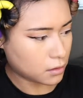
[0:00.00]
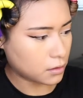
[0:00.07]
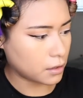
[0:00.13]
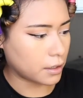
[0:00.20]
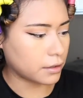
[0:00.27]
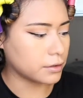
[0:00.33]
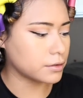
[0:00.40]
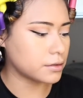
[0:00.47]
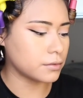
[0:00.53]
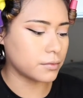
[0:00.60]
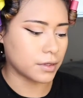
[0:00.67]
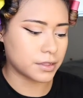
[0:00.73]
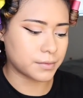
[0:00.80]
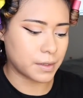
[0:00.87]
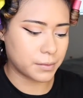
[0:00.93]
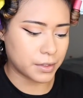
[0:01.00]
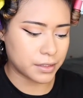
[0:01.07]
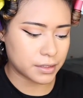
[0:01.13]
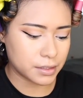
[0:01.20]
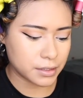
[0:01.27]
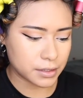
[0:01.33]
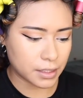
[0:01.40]
I also washed my
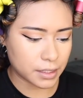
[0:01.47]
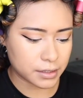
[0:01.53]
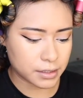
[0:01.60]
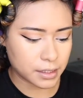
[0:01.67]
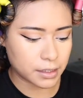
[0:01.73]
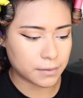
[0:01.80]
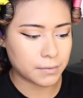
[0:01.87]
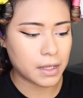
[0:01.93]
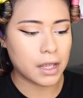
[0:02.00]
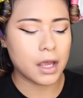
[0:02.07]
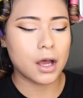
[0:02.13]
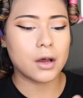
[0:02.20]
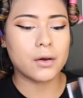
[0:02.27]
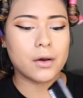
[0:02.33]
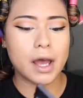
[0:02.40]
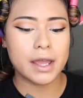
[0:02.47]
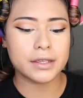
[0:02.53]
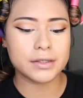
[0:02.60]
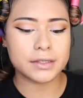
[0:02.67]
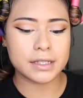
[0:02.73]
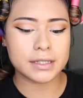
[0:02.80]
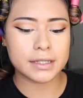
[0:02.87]
brushes last night. Oh, I
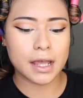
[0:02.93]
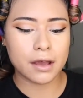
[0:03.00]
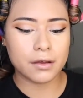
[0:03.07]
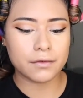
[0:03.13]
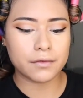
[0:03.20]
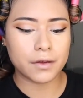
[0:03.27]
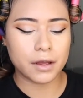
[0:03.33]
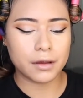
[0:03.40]
use this e.l.f.